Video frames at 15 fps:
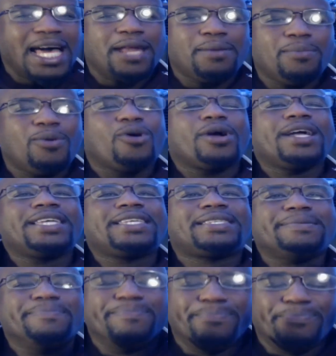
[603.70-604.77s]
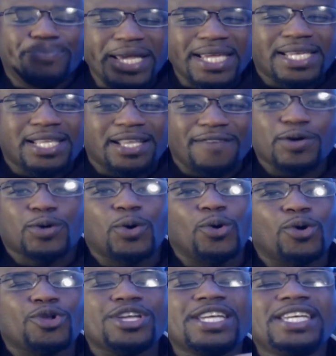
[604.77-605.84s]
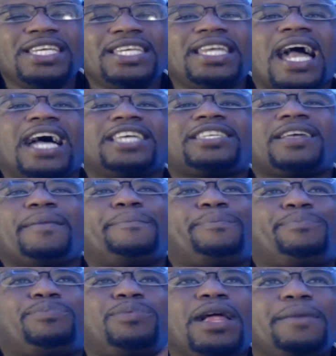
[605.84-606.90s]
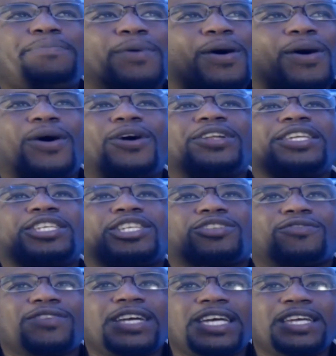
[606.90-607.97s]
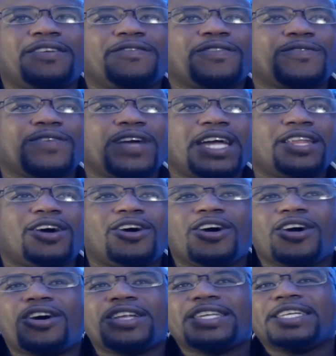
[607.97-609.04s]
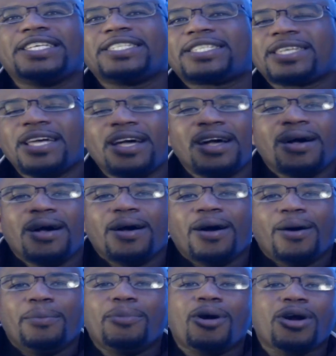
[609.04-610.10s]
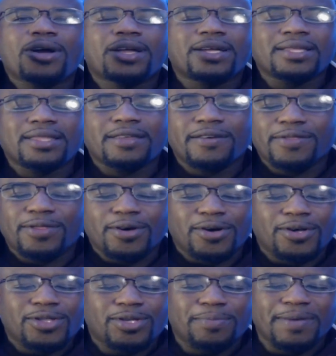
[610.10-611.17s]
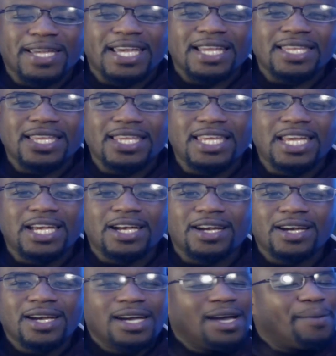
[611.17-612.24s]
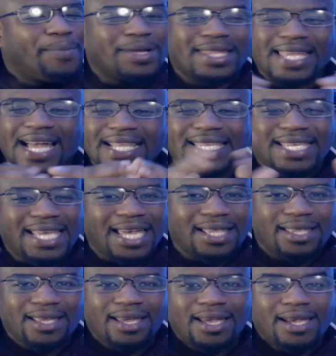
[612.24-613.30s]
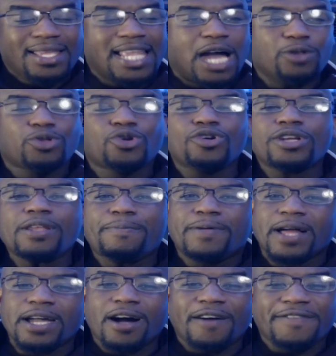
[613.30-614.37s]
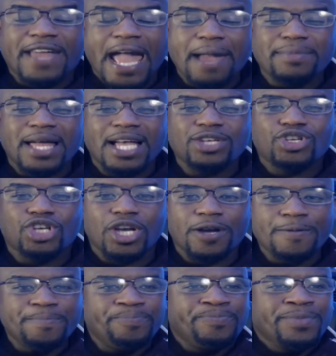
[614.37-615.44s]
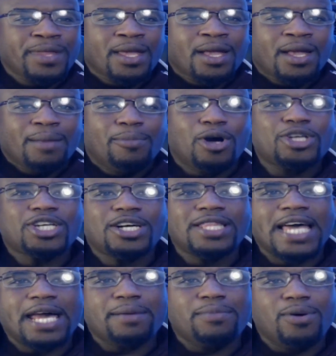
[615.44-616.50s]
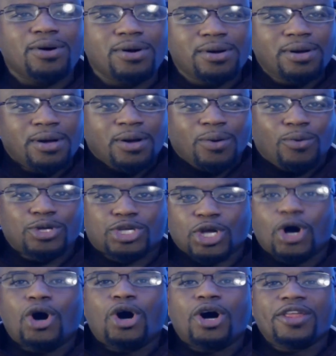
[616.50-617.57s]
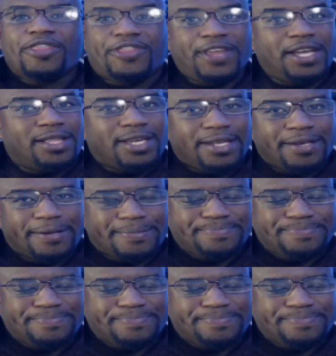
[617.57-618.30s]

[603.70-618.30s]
Lattimore is a beast of a corner. He has a blip on his screen of a radar on his mark to begin the year, but that's it. Now, during the playoff game last year, Marshon Lattimore was on Thielen.